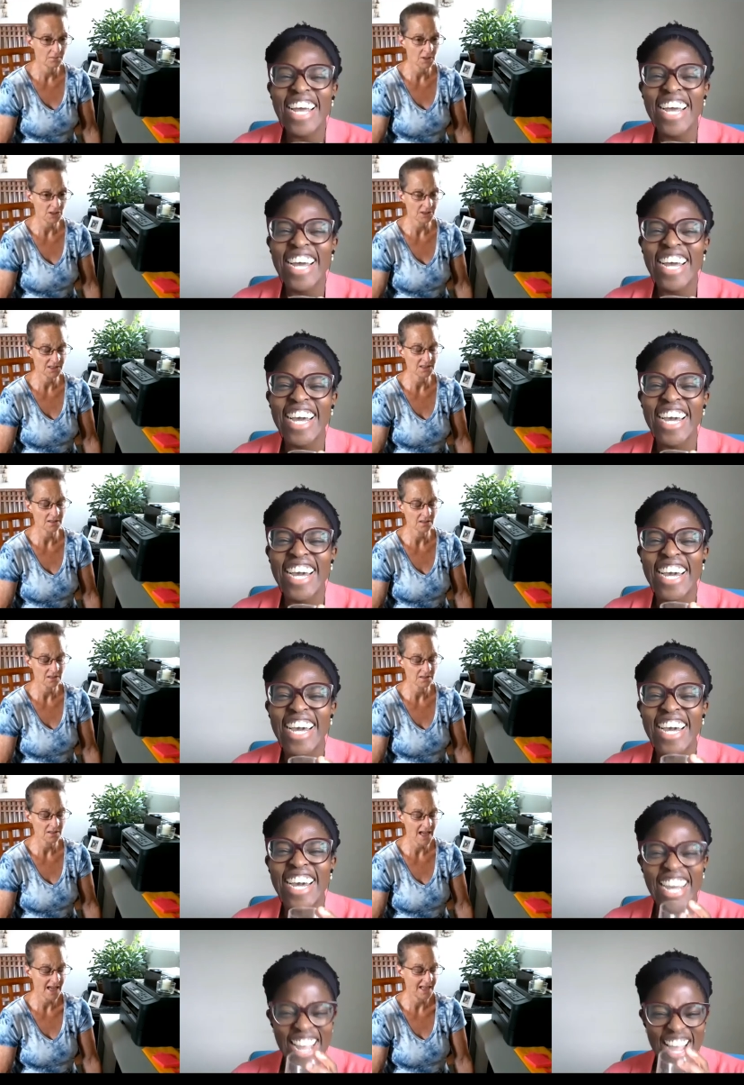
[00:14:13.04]
Speaker 1: person.
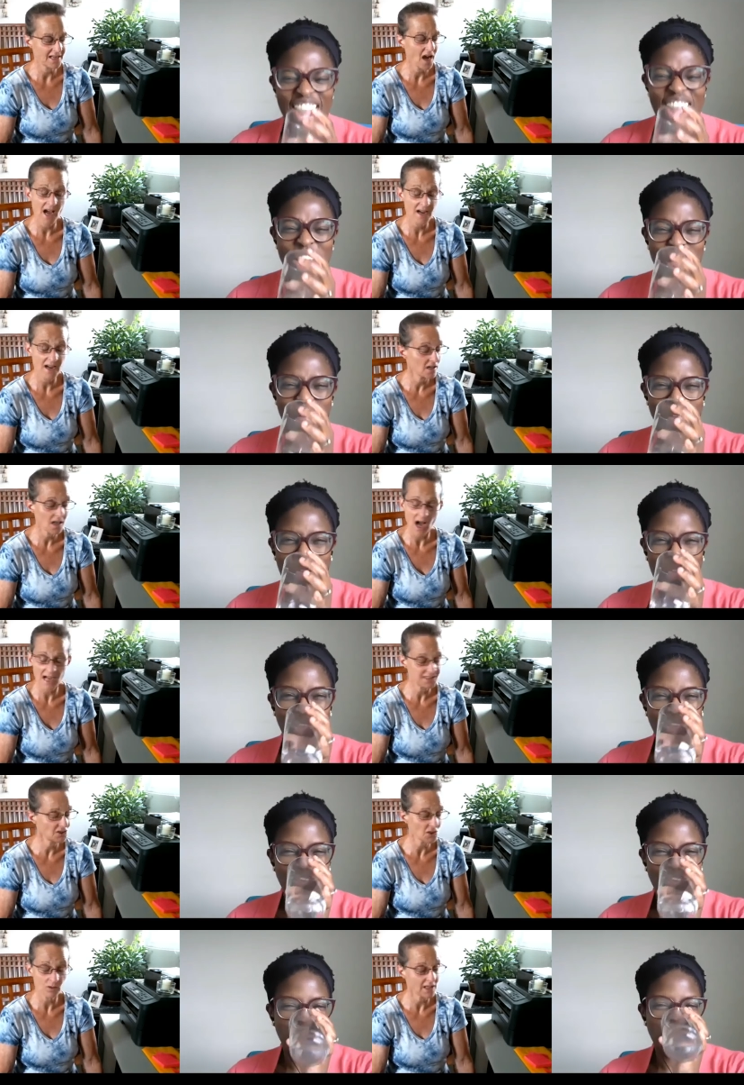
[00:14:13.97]
I, I
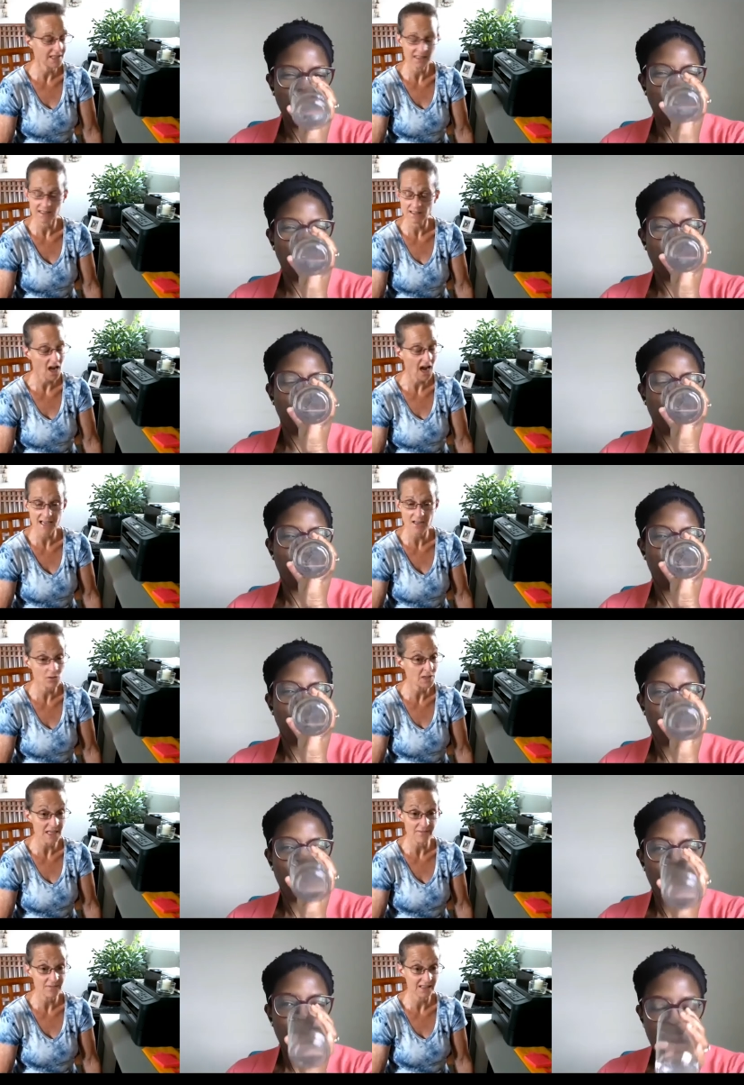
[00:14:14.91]
don't let I don't
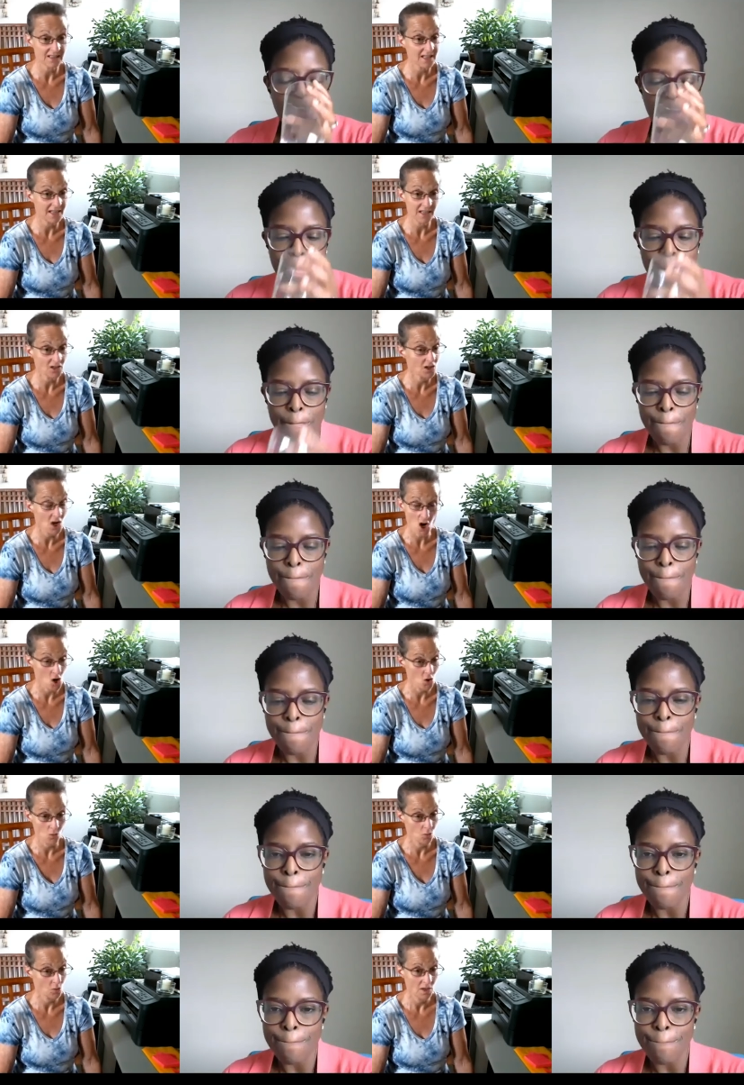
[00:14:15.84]
even let it
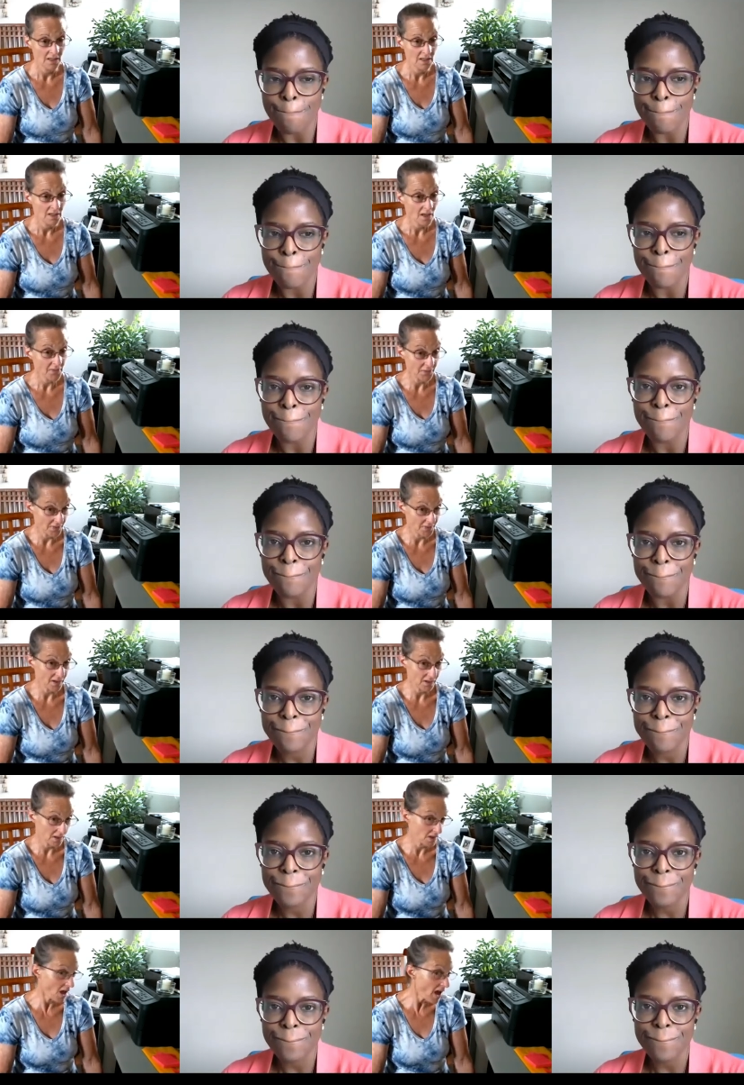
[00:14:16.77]
go. The
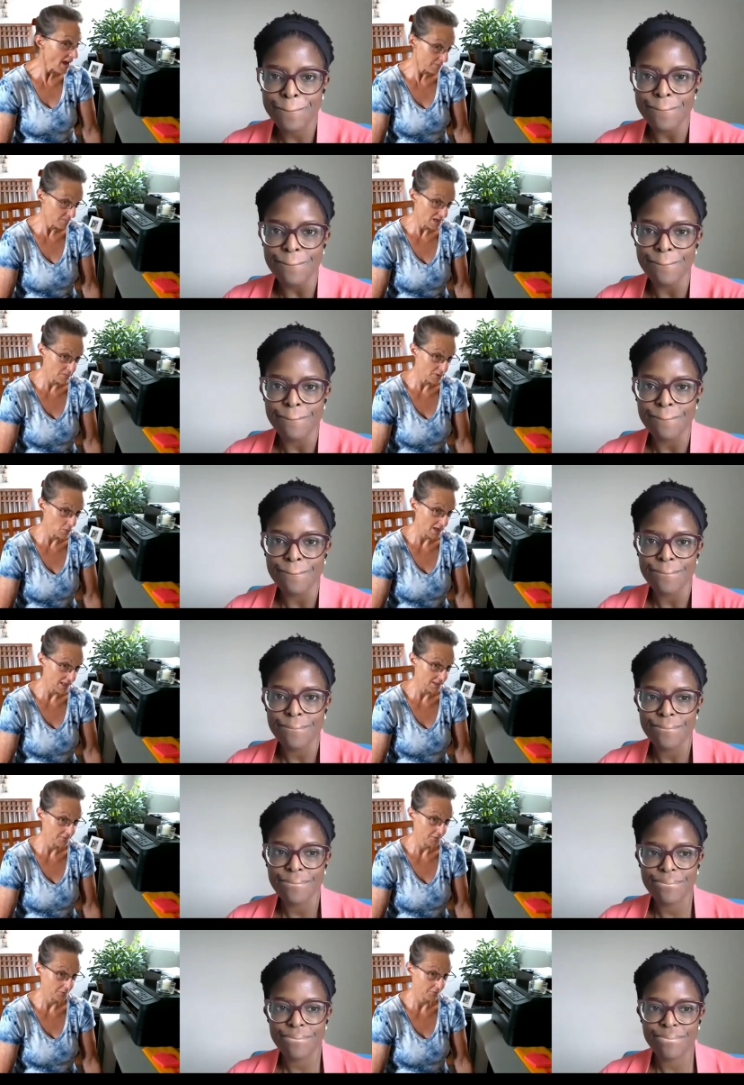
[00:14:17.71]
client may be
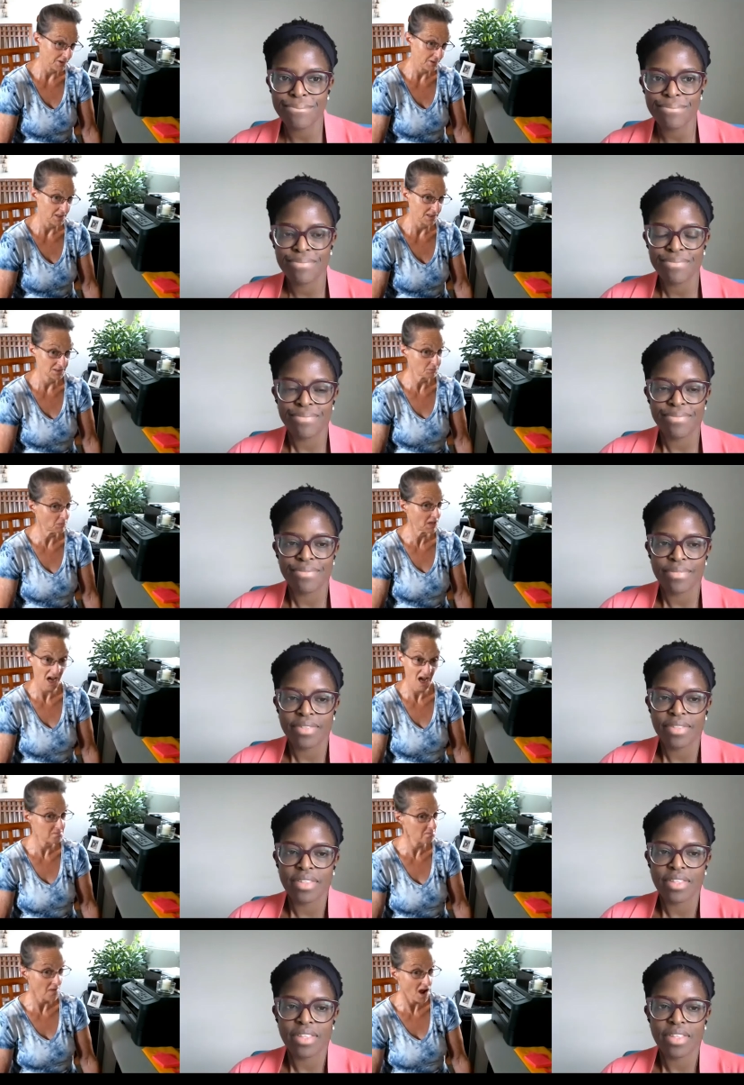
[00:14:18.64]
waiting for three months, but
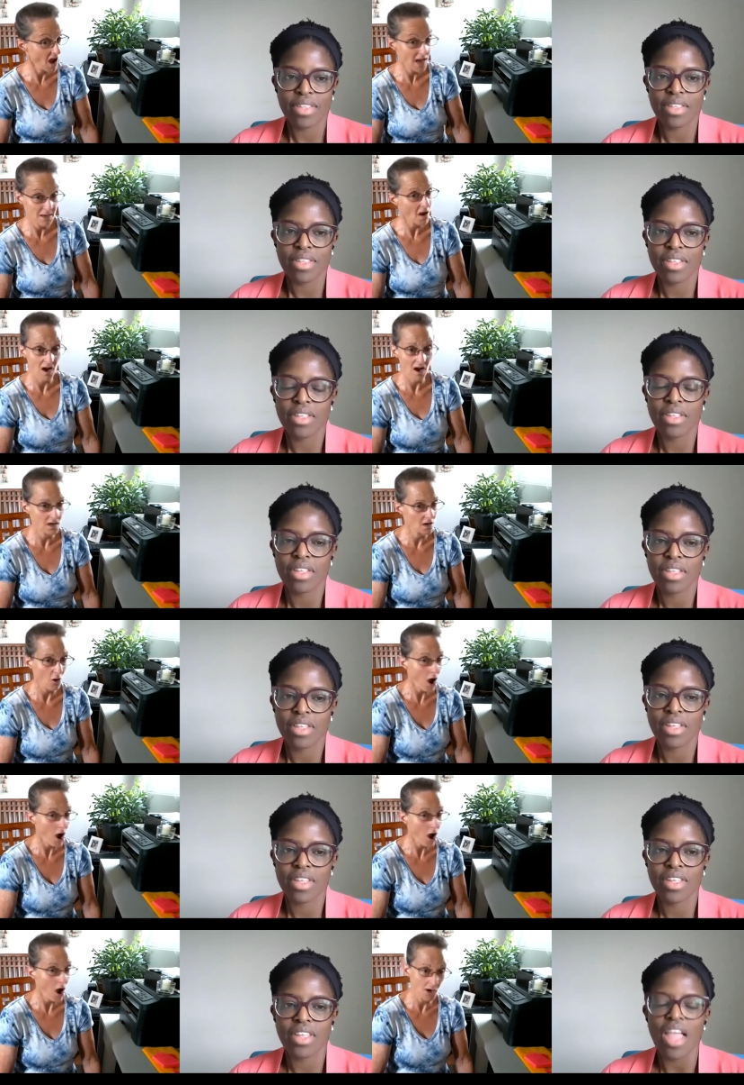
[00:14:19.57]
I'm I'm on
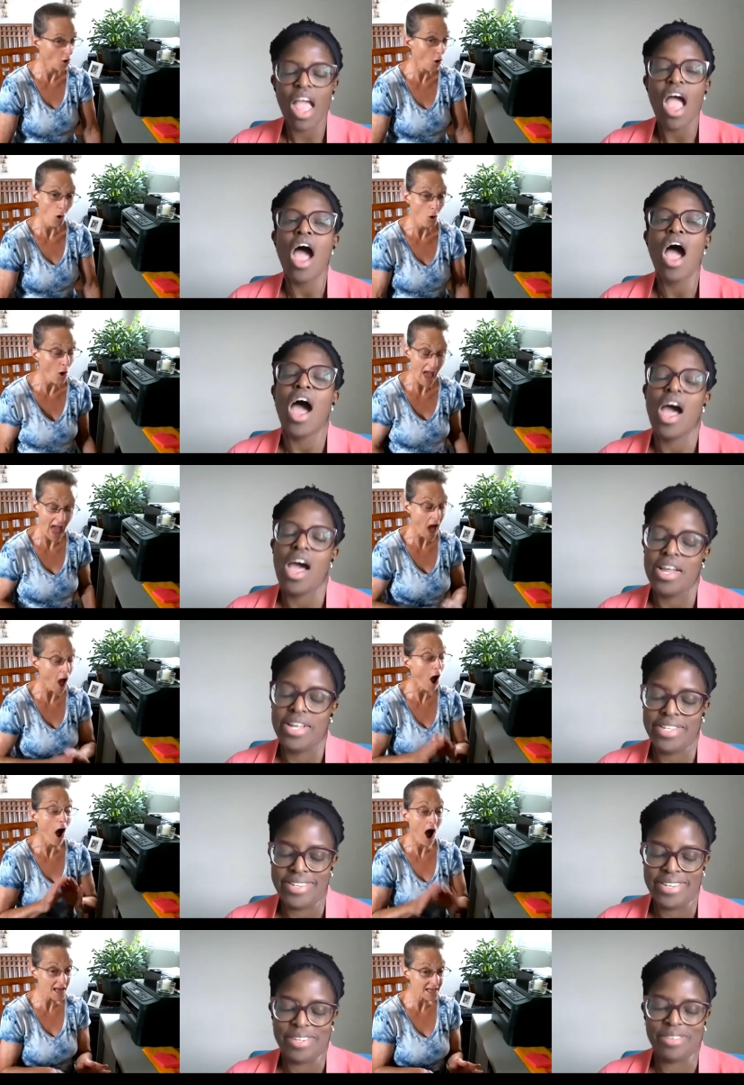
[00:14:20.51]
on
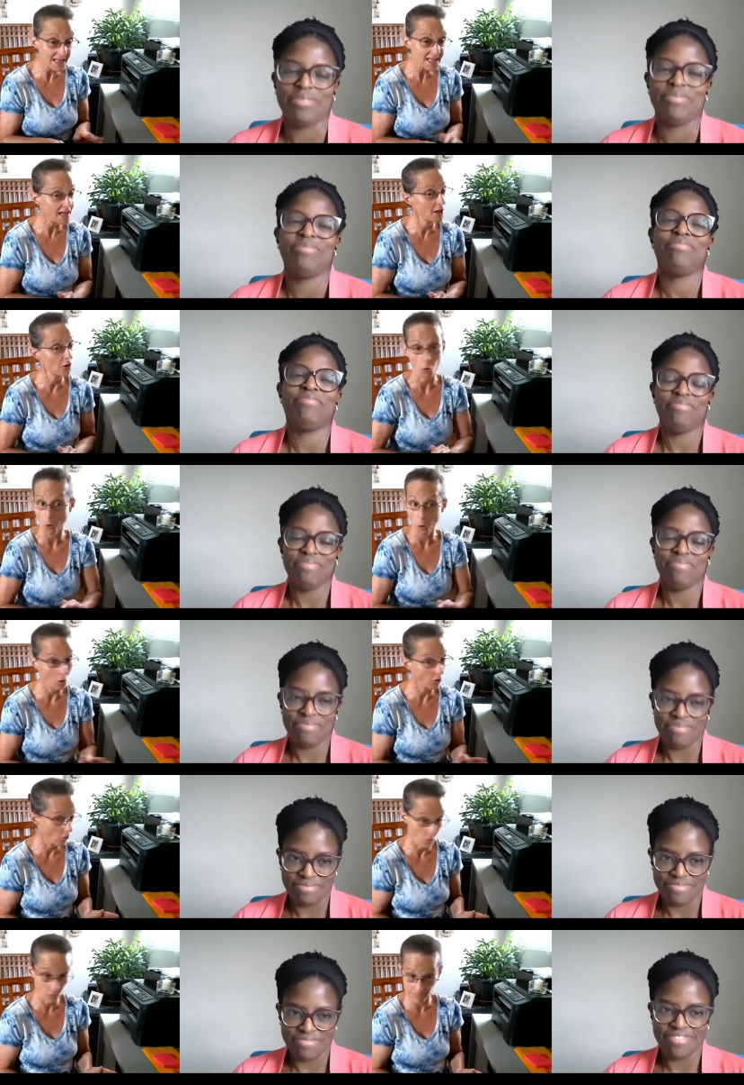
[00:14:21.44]
on it and all
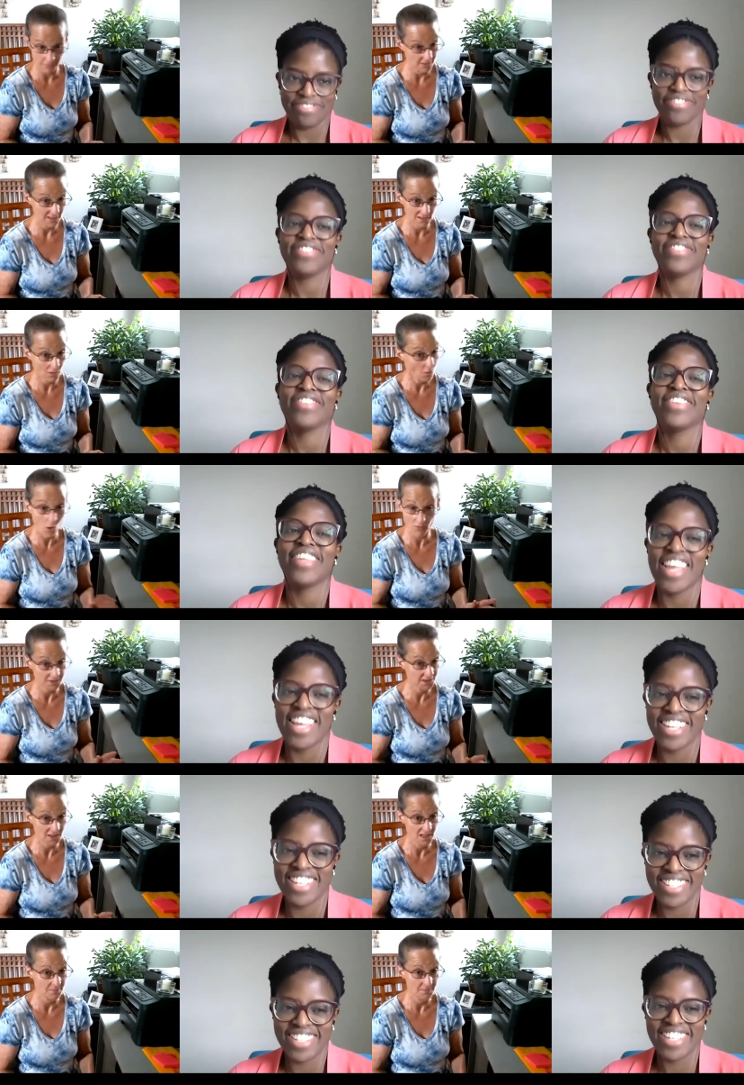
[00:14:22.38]
over it all the
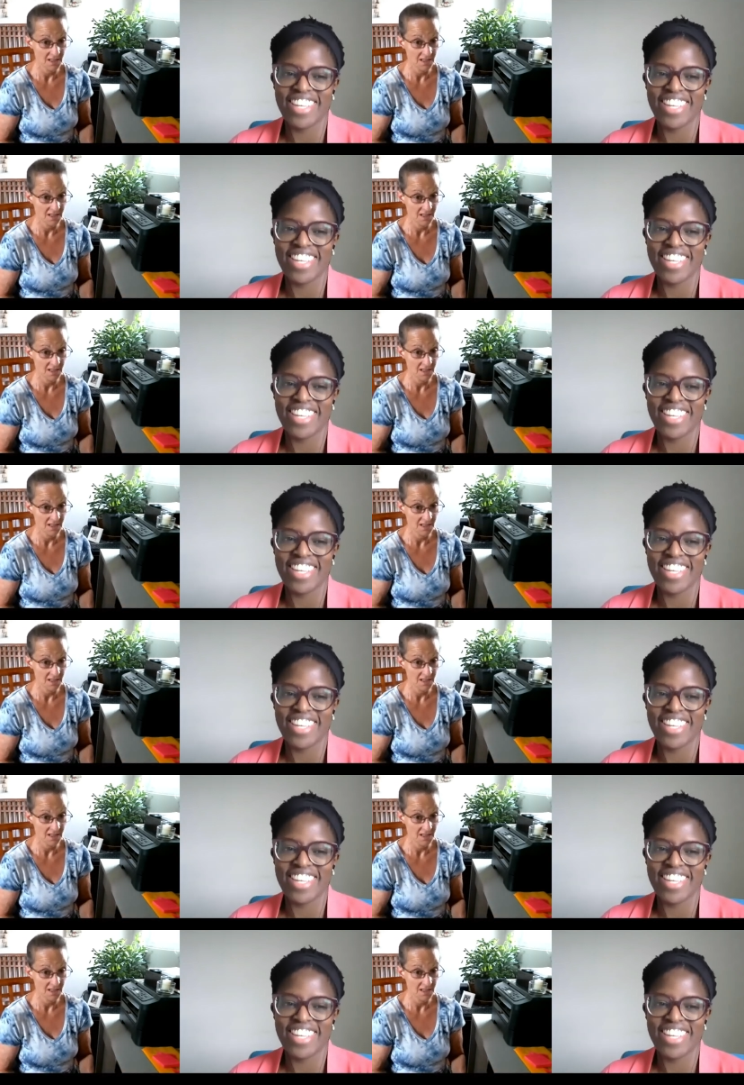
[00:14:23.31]
time.